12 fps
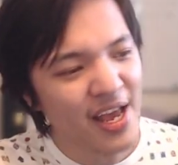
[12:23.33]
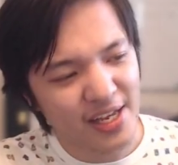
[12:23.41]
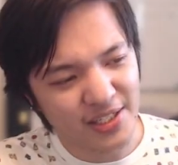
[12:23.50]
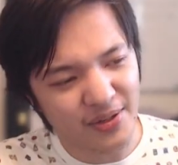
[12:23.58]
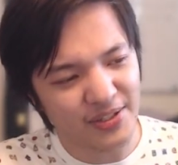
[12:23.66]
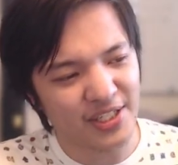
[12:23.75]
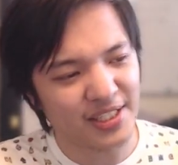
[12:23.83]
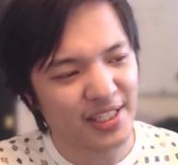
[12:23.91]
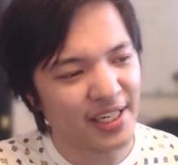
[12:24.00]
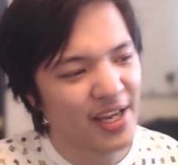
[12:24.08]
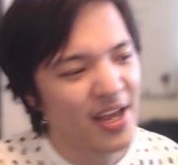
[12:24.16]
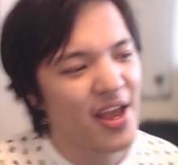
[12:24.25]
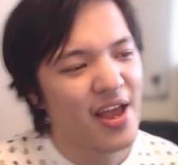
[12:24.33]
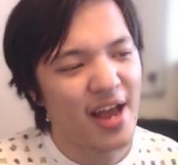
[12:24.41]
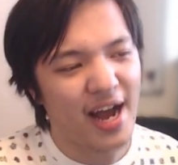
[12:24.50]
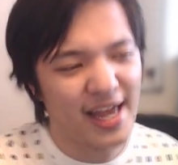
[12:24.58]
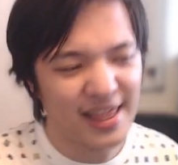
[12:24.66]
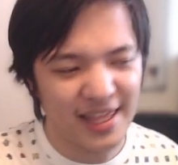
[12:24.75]
So it's just like,
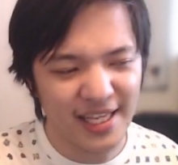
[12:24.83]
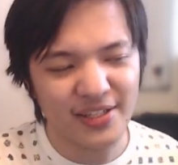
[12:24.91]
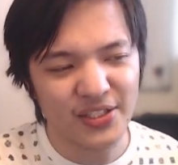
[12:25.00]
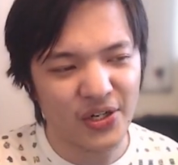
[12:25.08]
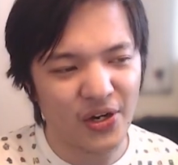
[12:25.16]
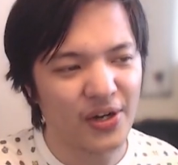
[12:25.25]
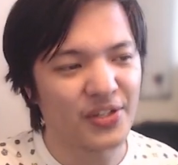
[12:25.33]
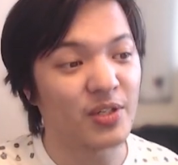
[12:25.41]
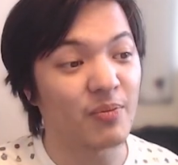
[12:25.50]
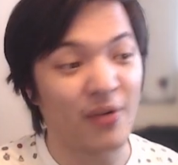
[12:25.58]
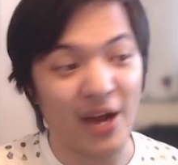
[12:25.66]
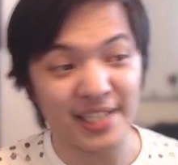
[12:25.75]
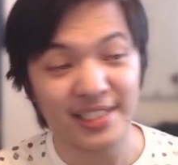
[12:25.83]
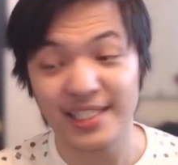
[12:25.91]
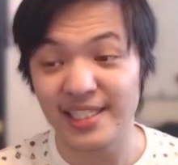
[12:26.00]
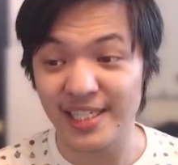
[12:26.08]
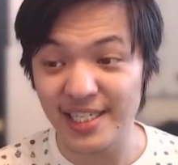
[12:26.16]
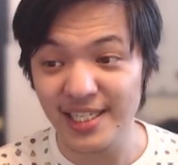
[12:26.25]
I think this card is
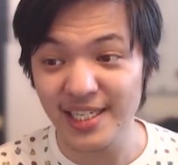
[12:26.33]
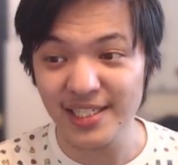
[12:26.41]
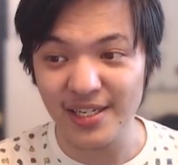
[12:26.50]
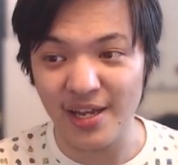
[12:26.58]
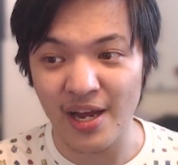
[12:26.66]
surprisingly decent